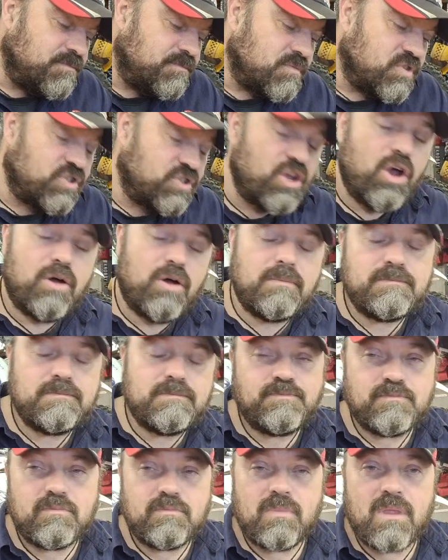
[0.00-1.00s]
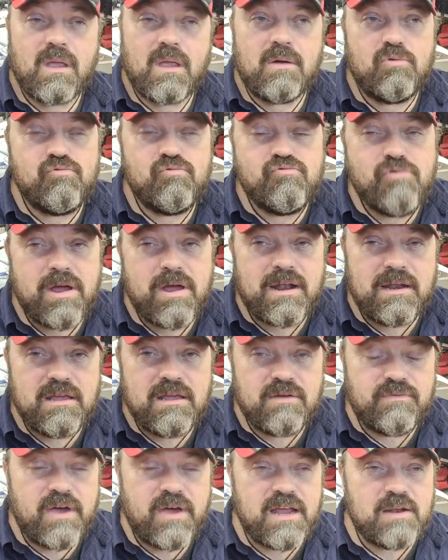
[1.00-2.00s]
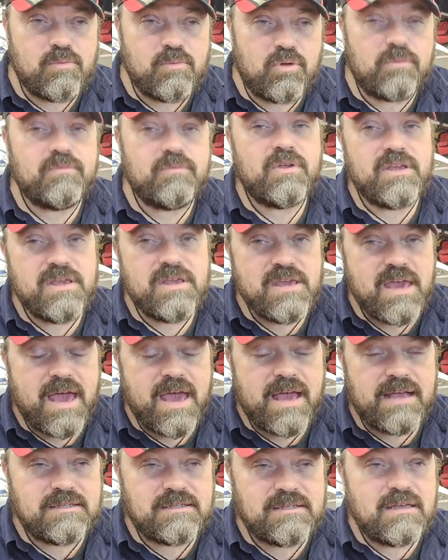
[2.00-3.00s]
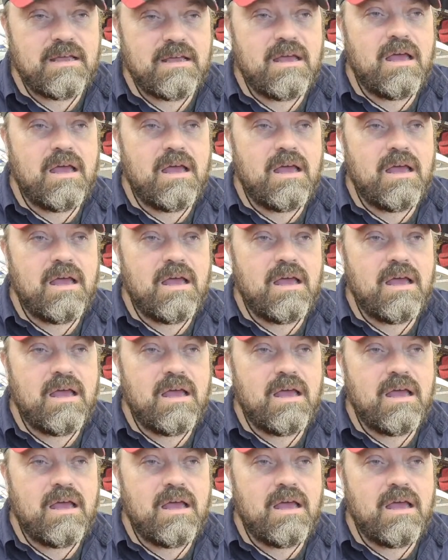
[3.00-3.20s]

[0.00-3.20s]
So, readily available, yes.